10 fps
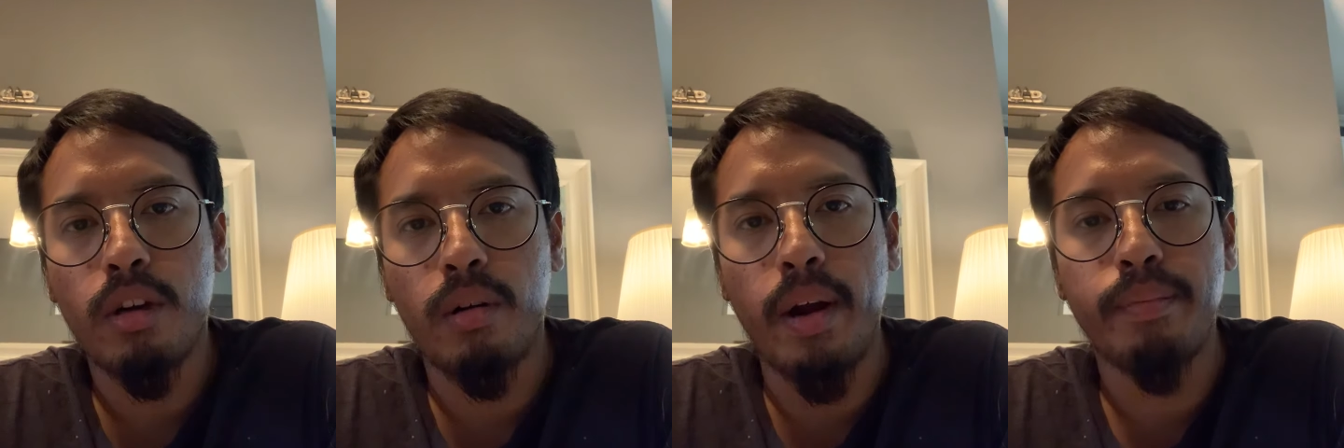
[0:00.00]

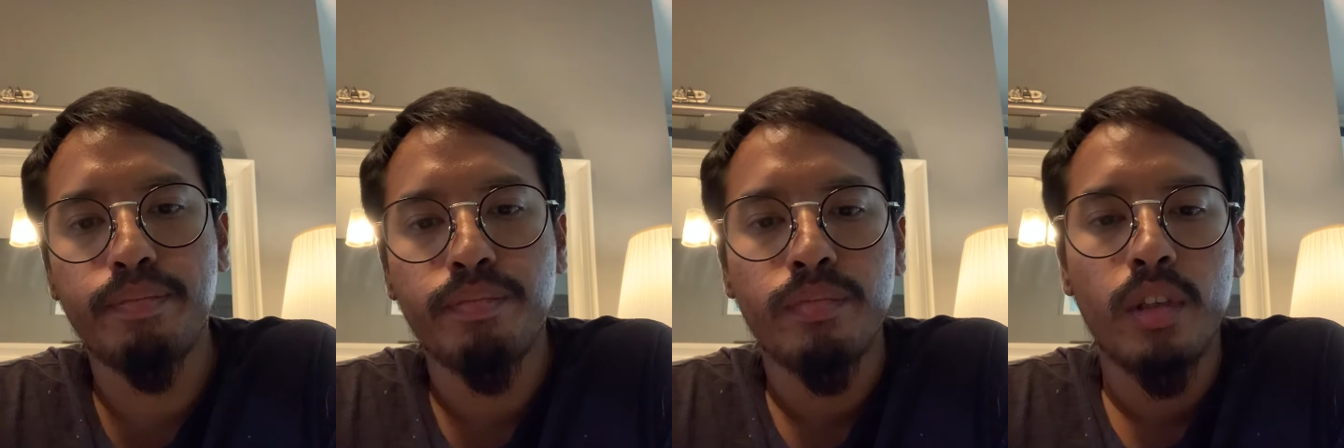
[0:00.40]
All right,
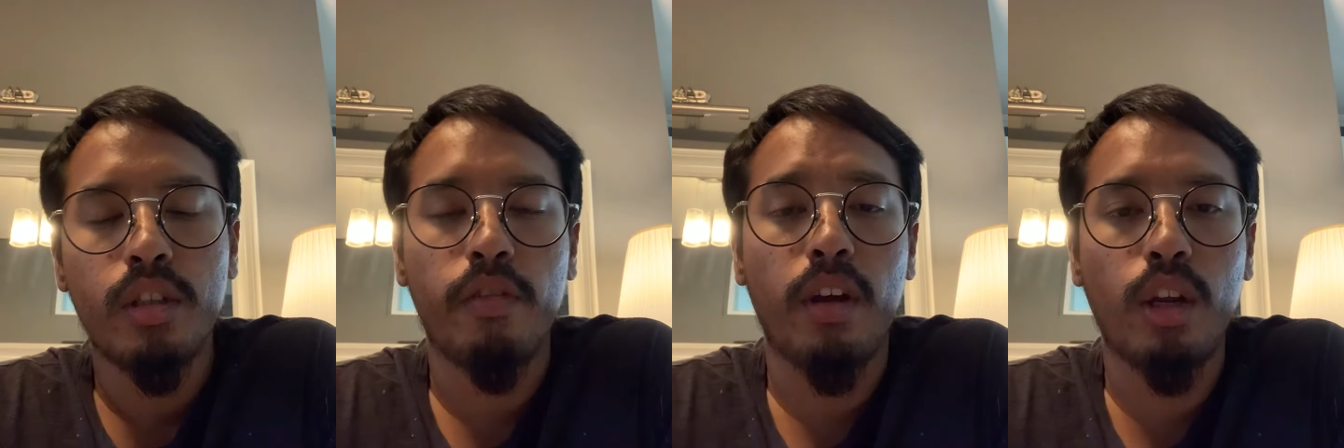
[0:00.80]

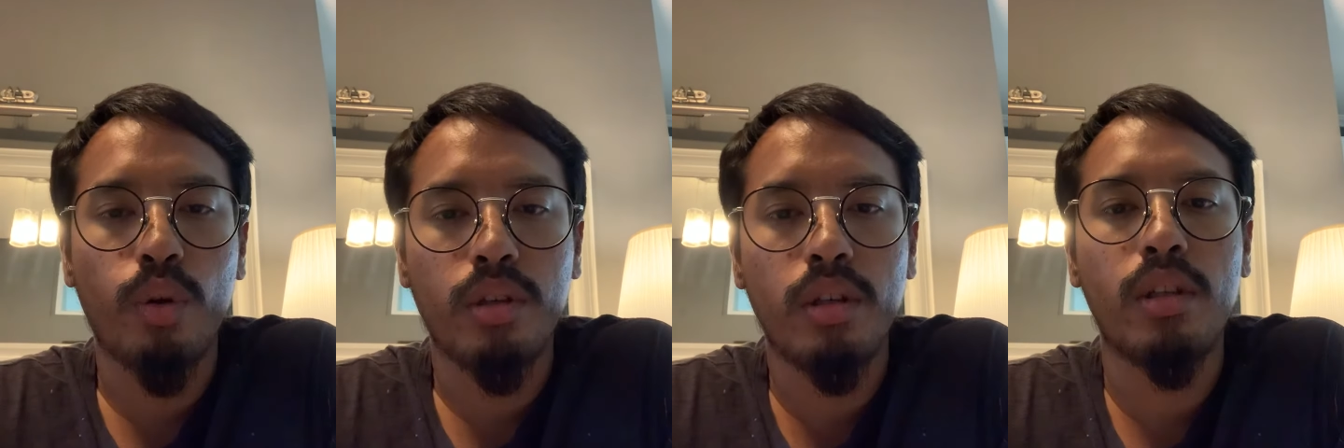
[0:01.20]
so if you have any
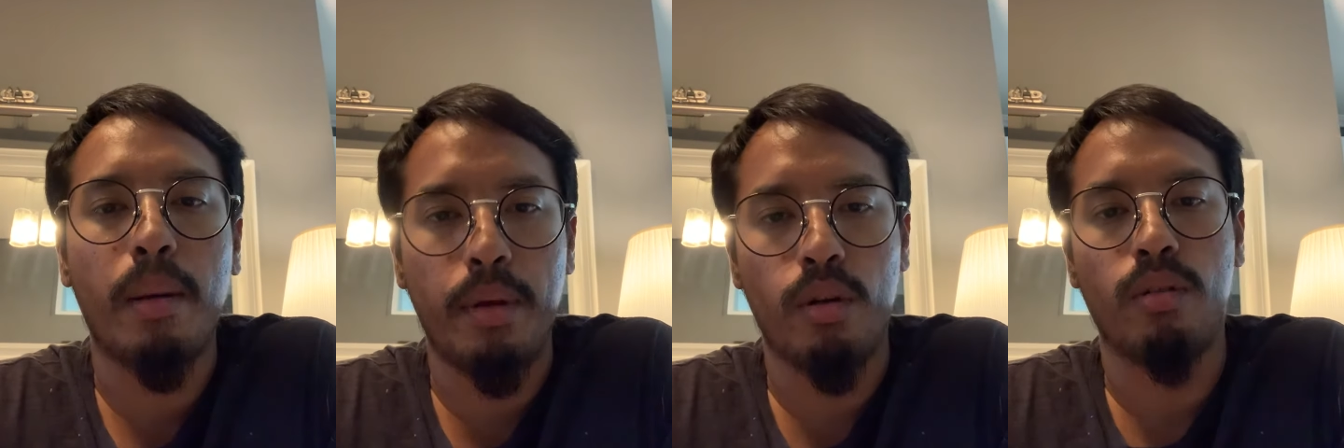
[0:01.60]
questions,
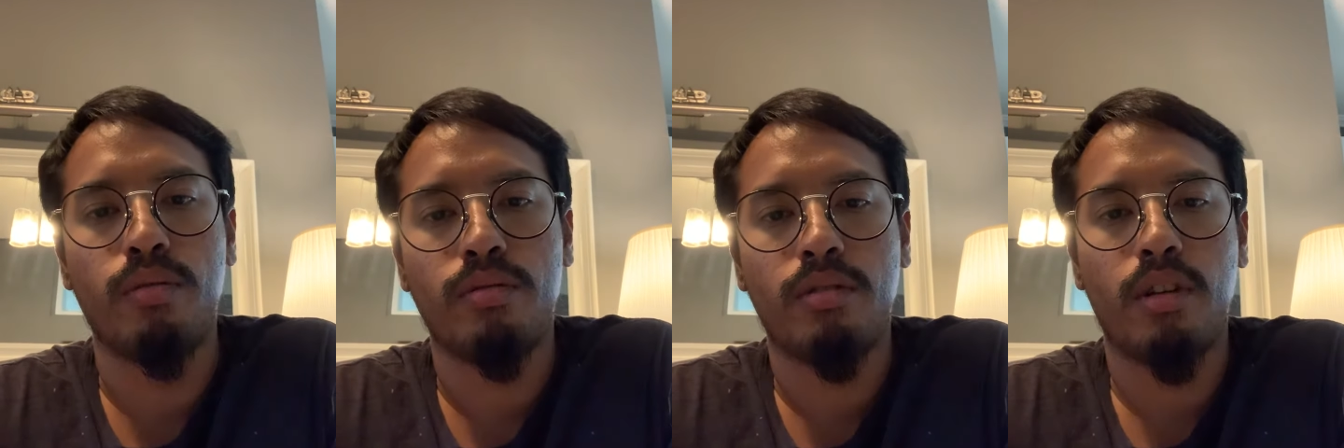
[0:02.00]
let me know.
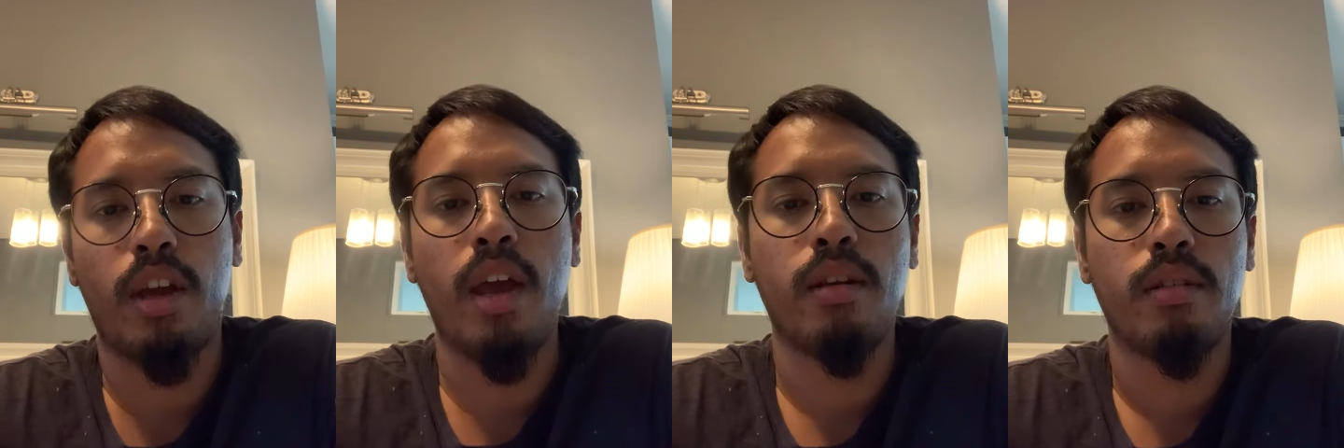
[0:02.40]

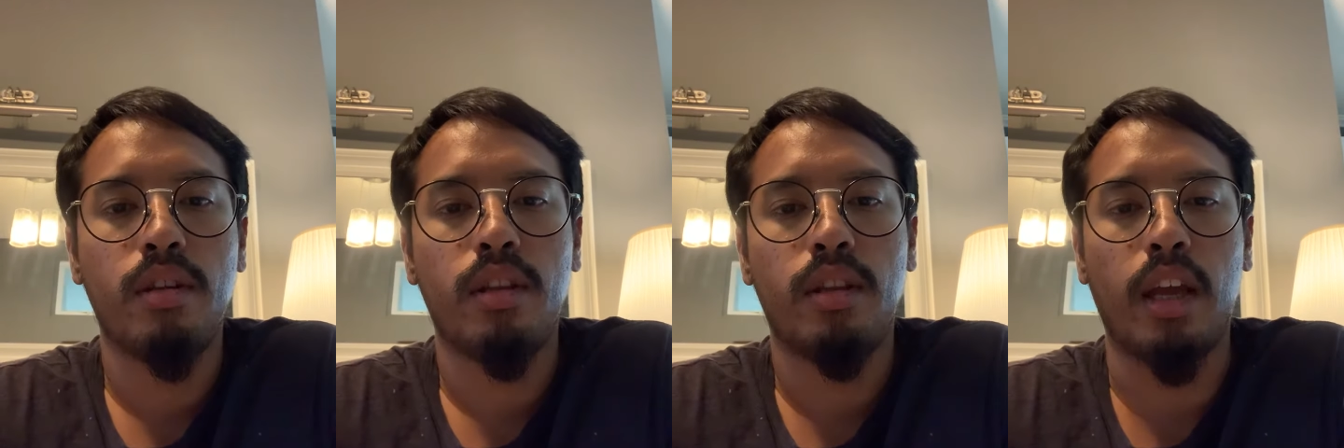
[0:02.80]
Okay,
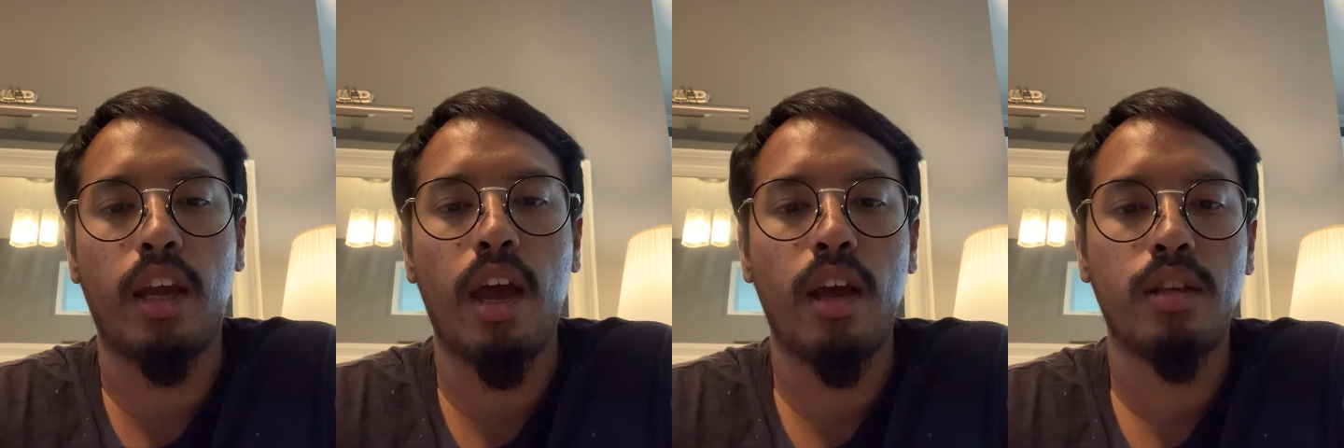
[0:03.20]
take
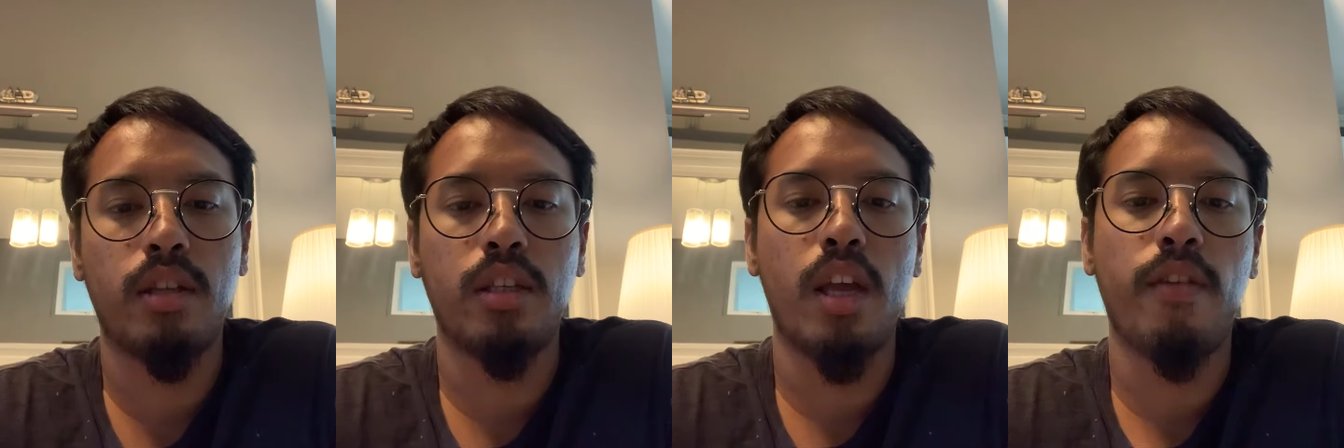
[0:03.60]
care,
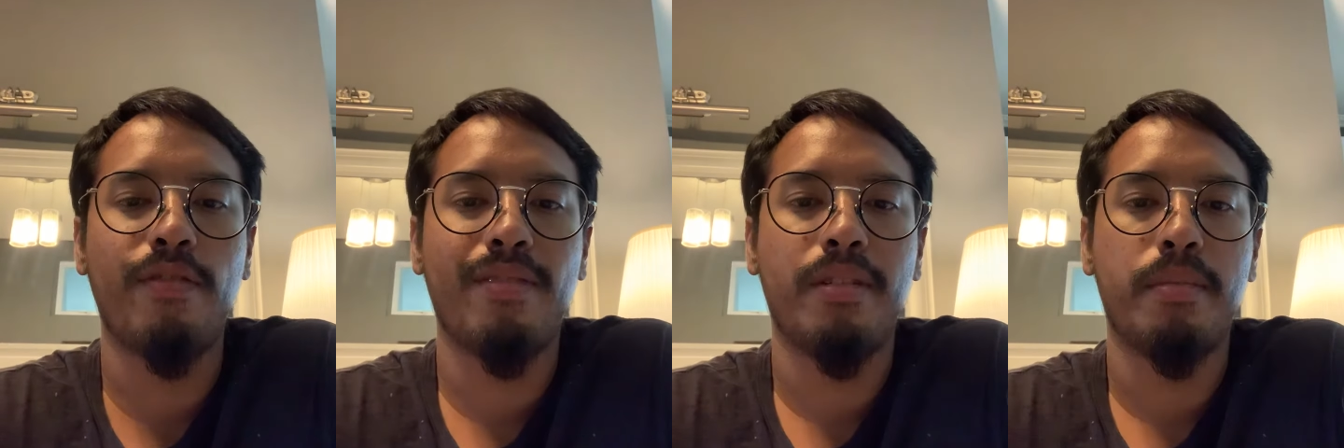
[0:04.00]
stay safe,
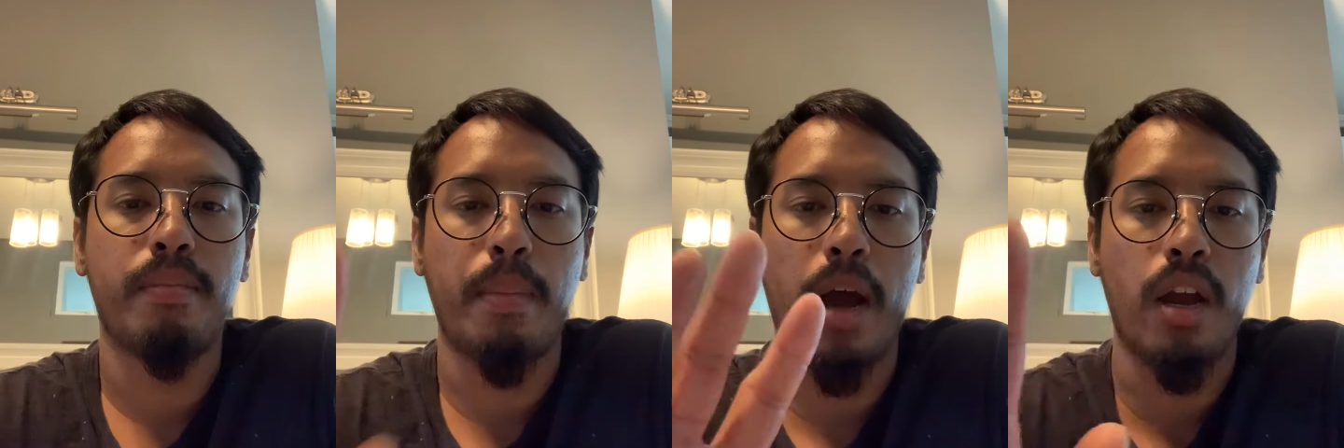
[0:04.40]

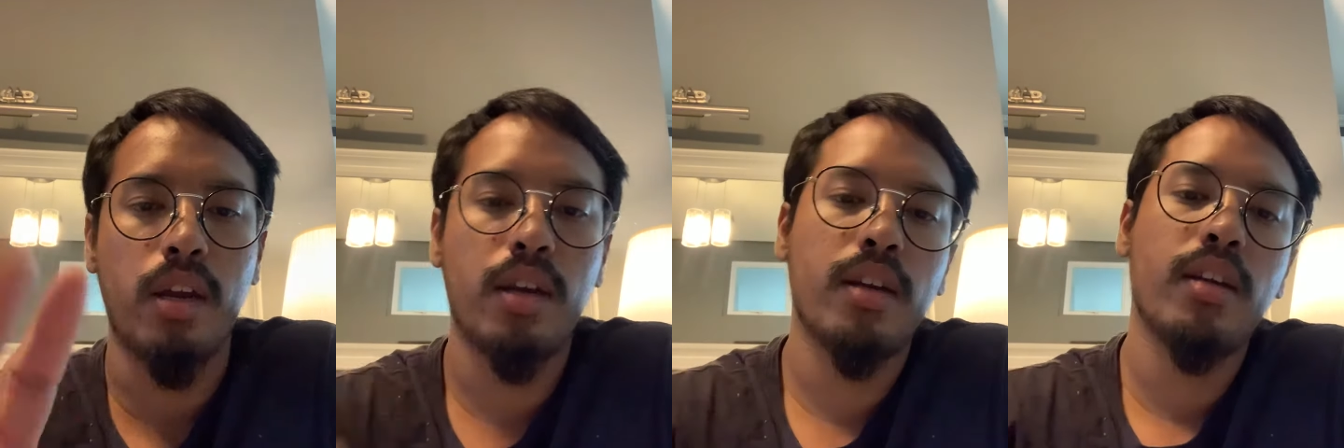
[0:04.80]
bye
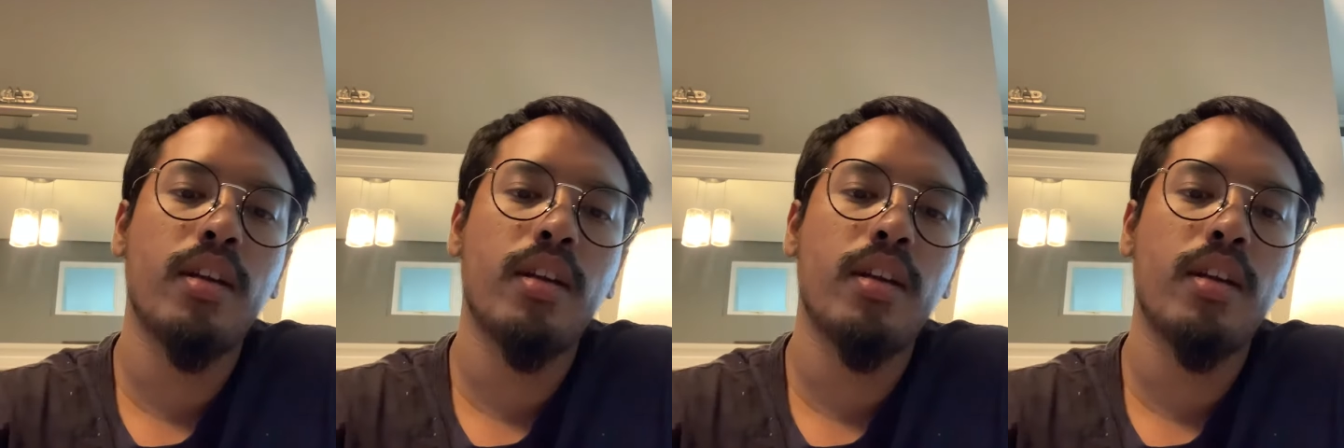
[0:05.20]
bye.